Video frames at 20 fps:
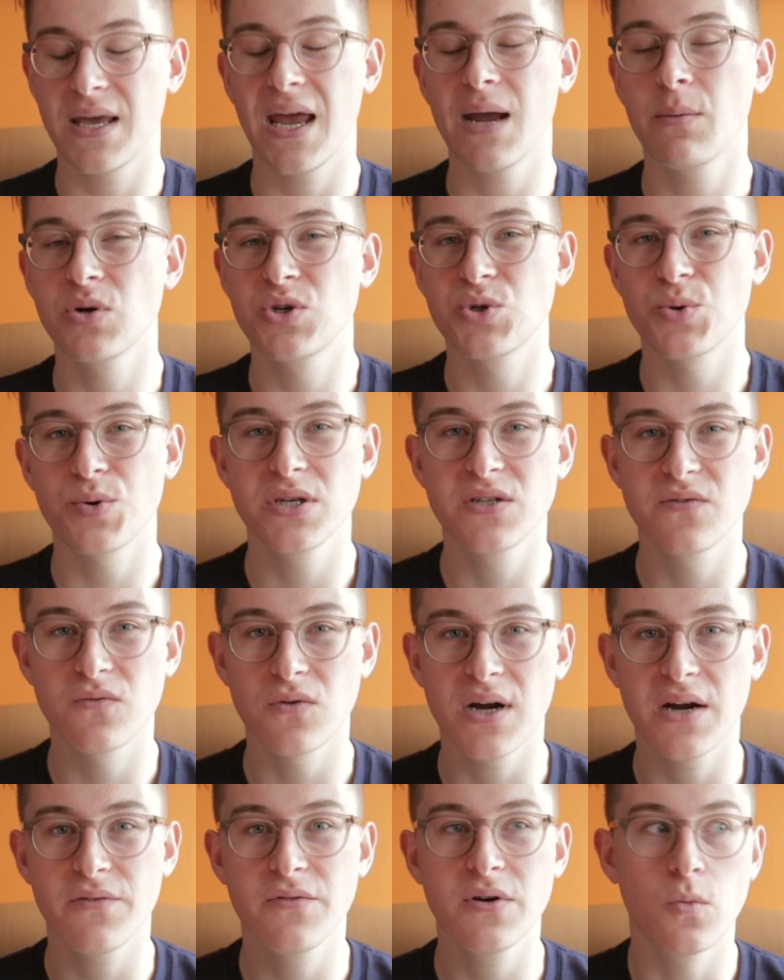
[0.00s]
camera choice
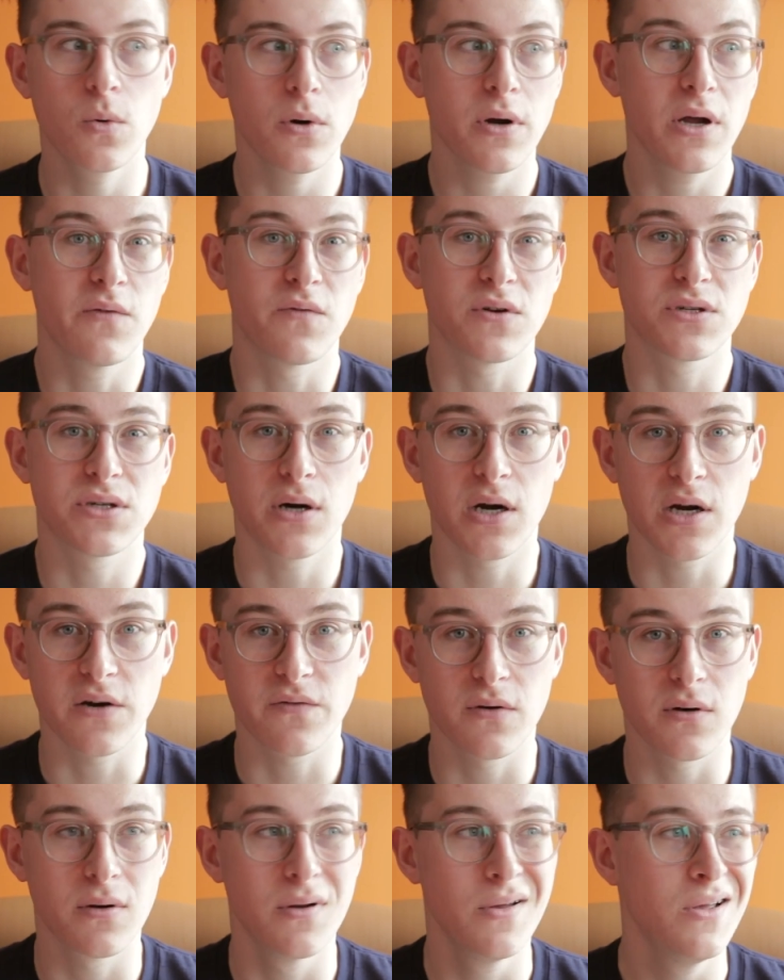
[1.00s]
for every working
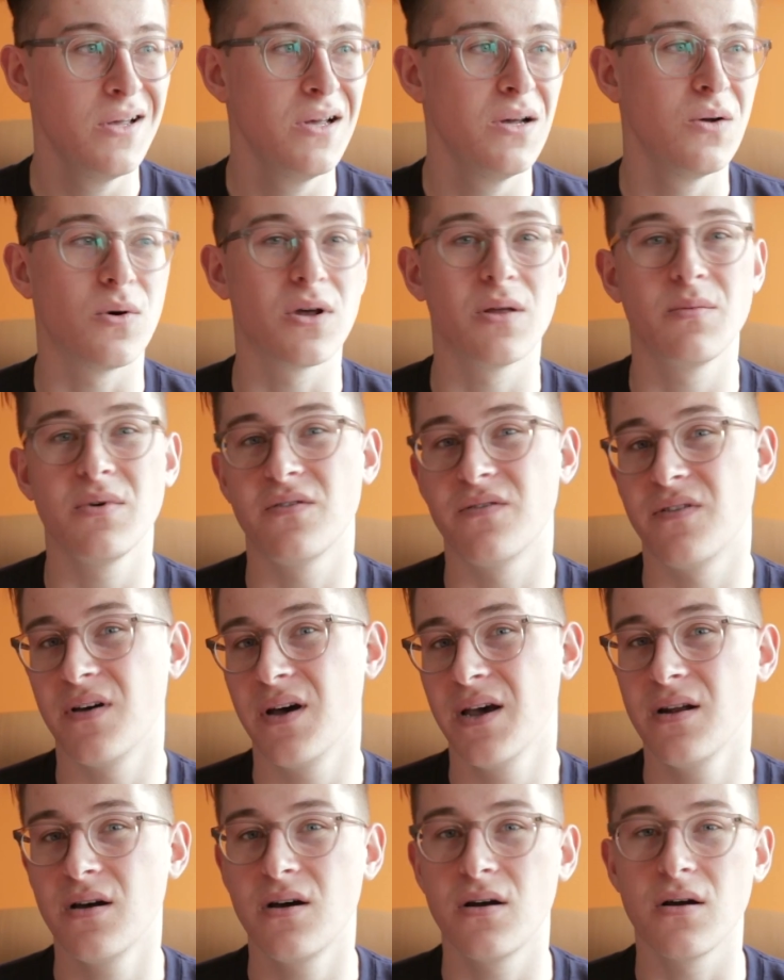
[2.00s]
photographer, whether it be
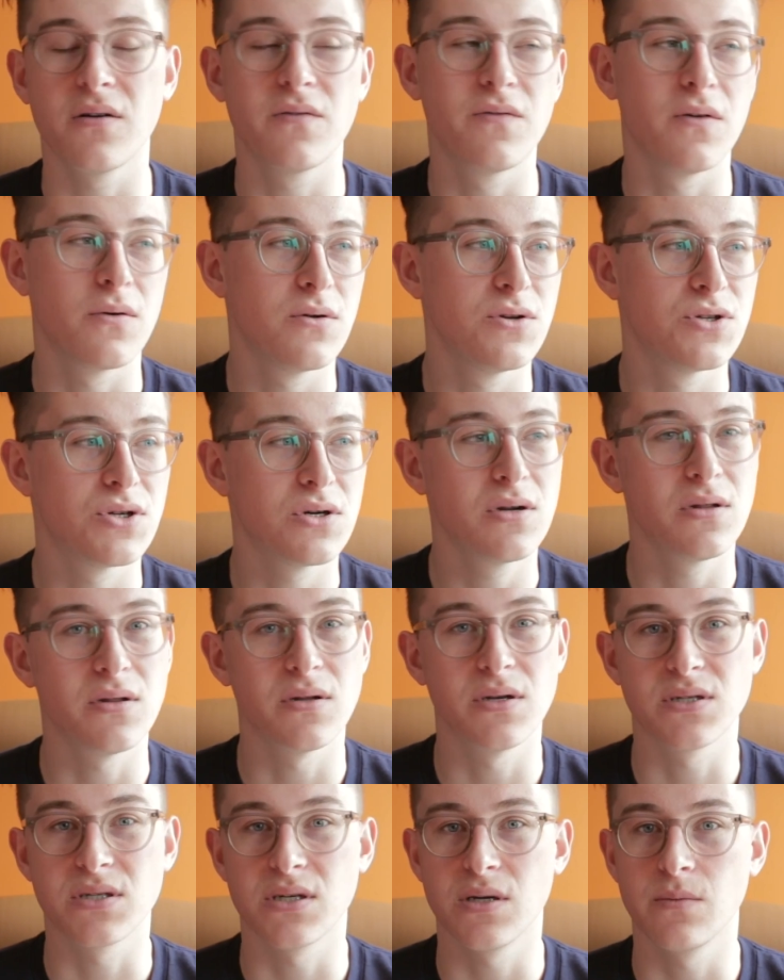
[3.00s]
fine art,
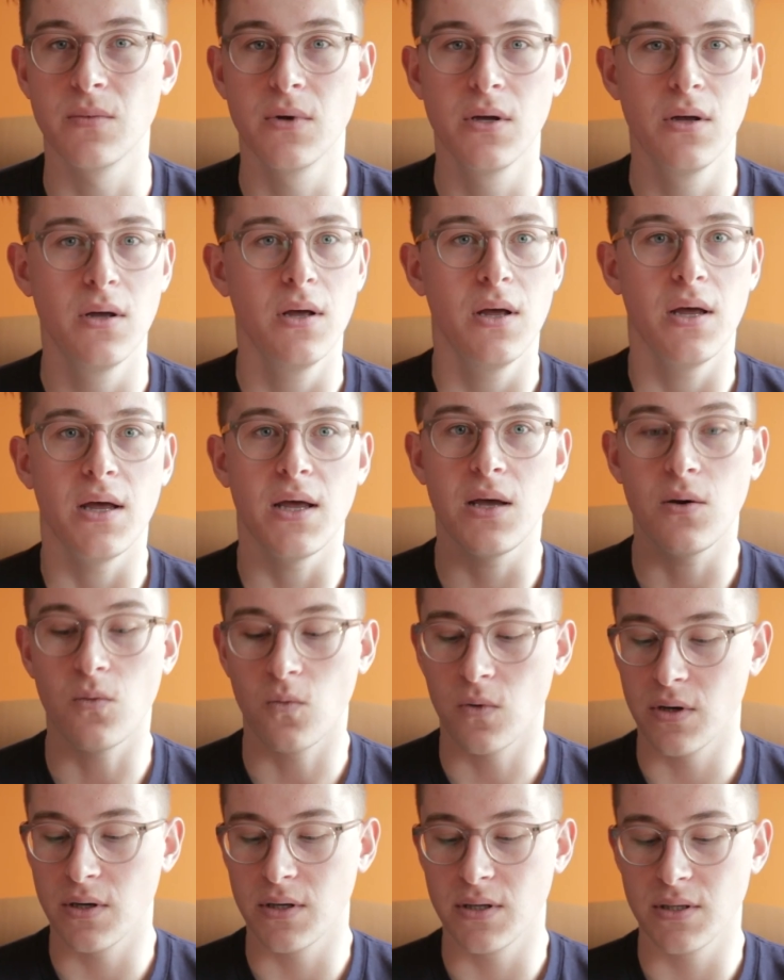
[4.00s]
photojournalism. It
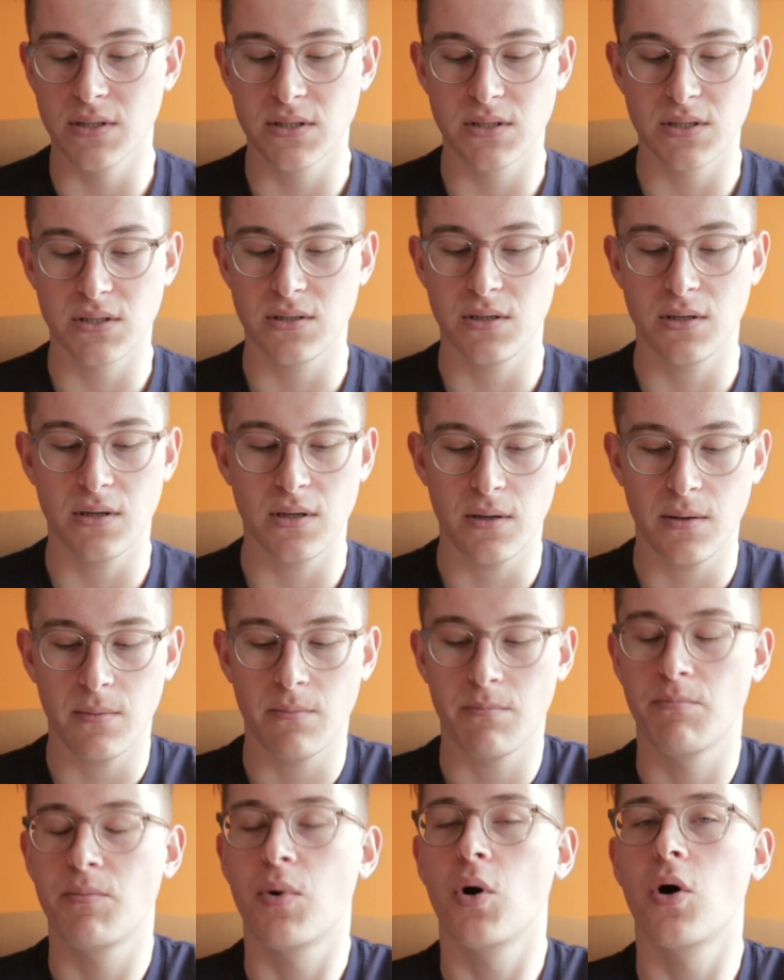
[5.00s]
was
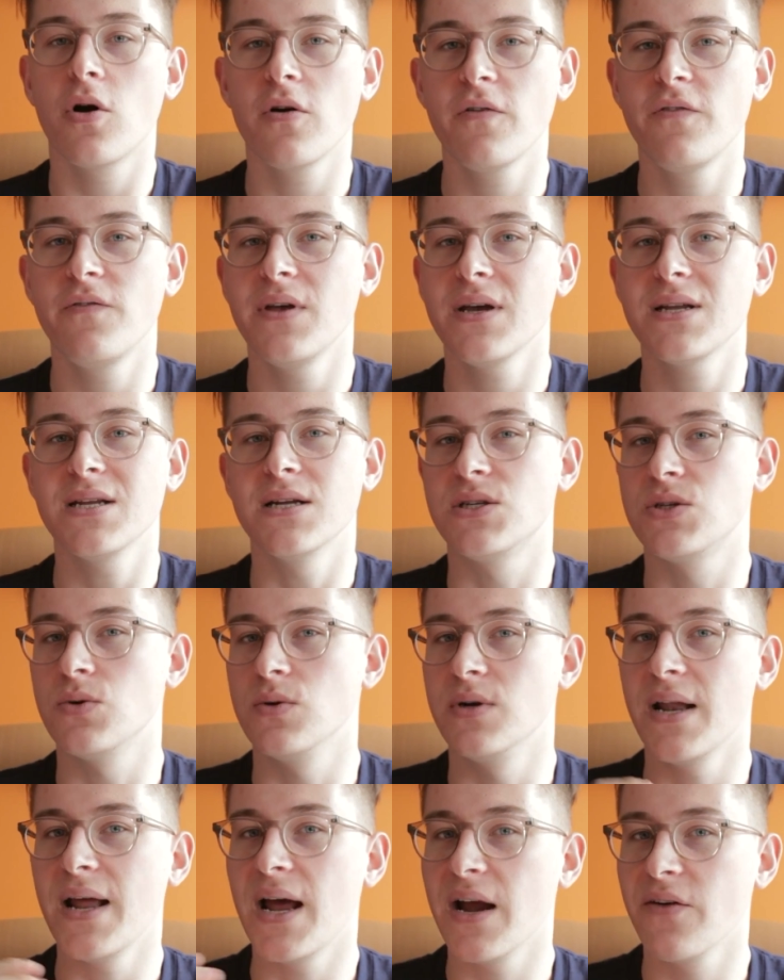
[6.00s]
perfect, it
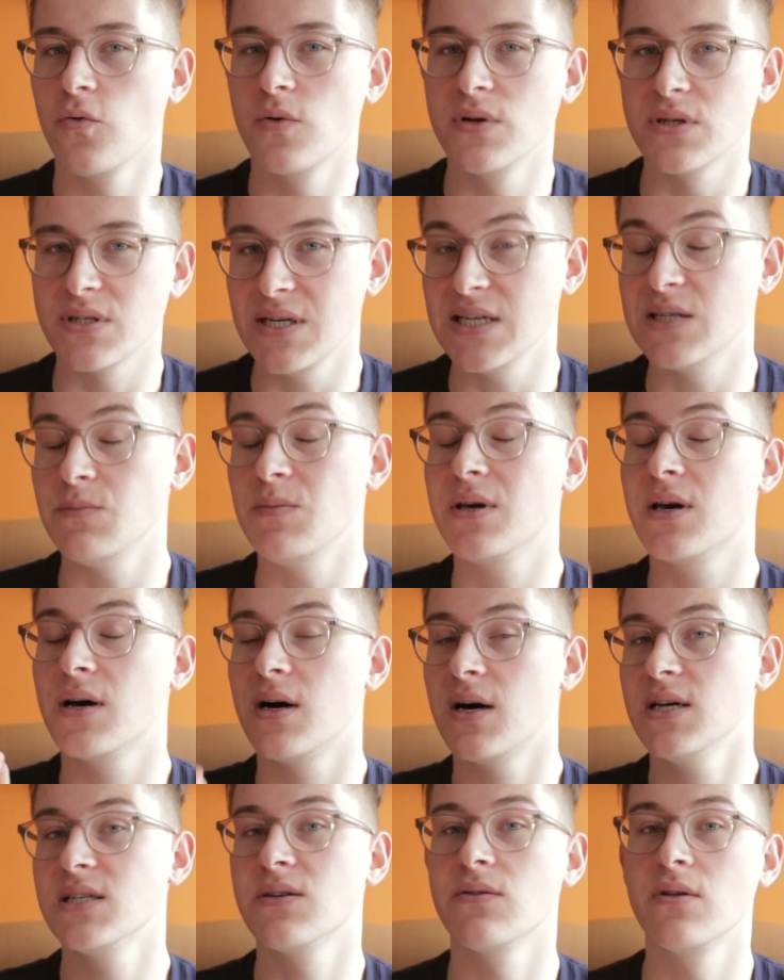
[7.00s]
suited everyone's needs
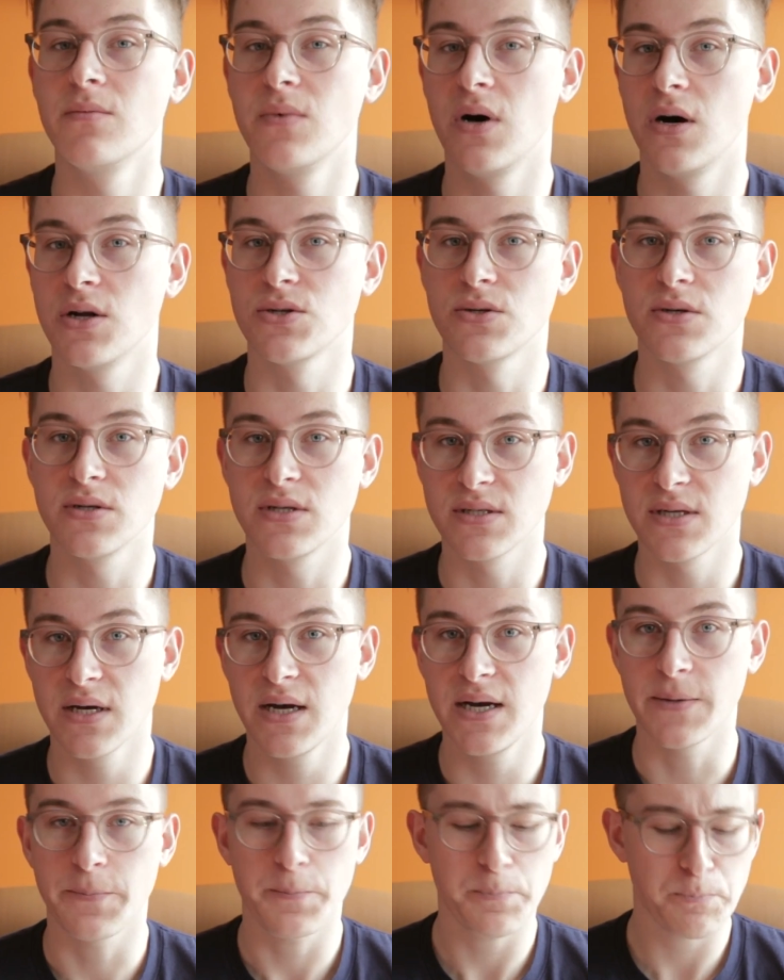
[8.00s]
because of the modular
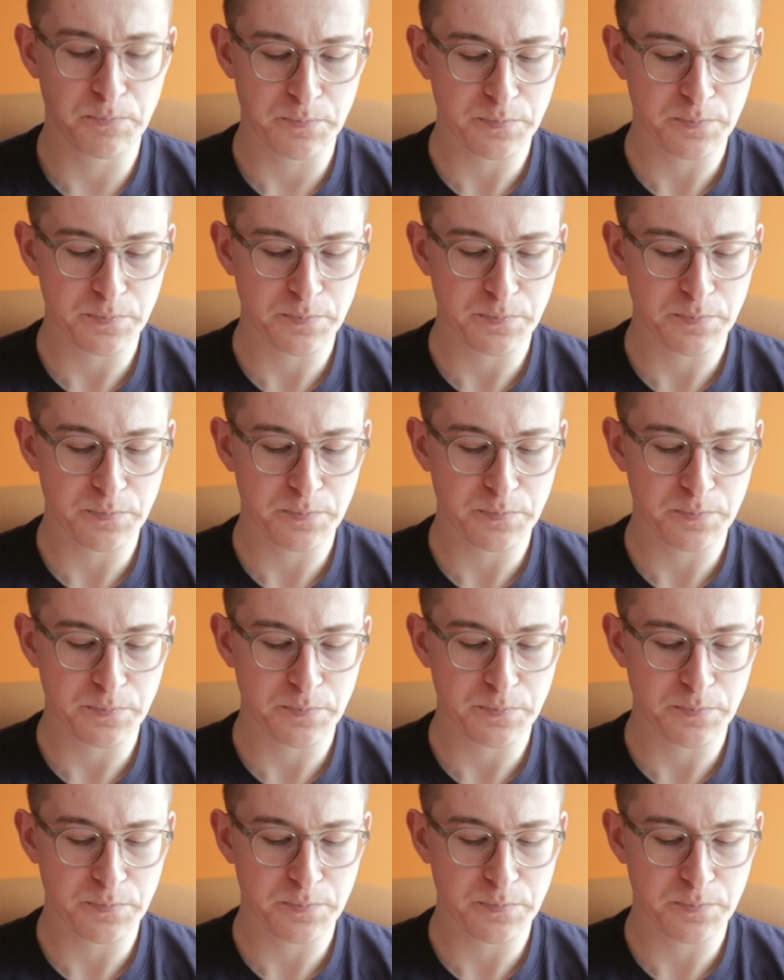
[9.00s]
design.